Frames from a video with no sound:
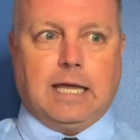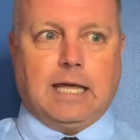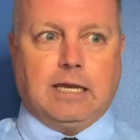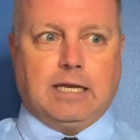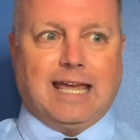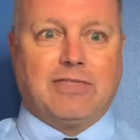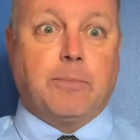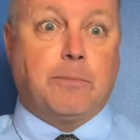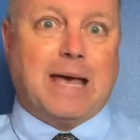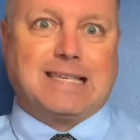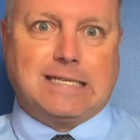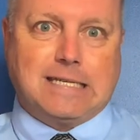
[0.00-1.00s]
and get the
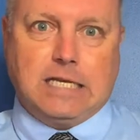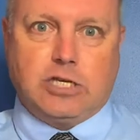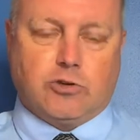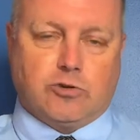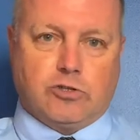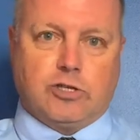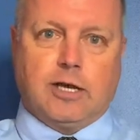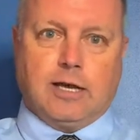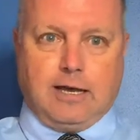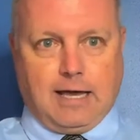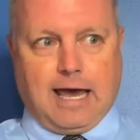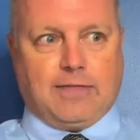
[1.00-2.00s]
best teachers
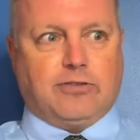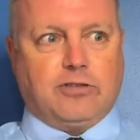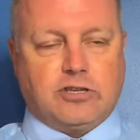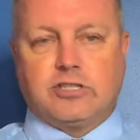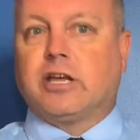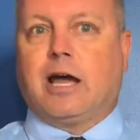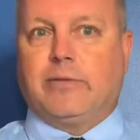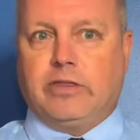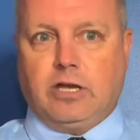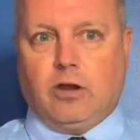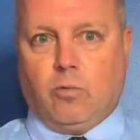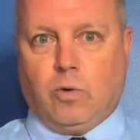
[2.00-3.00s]
at this time of the
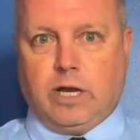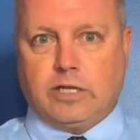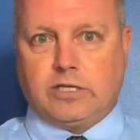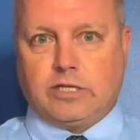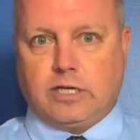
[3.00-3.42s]
year when it's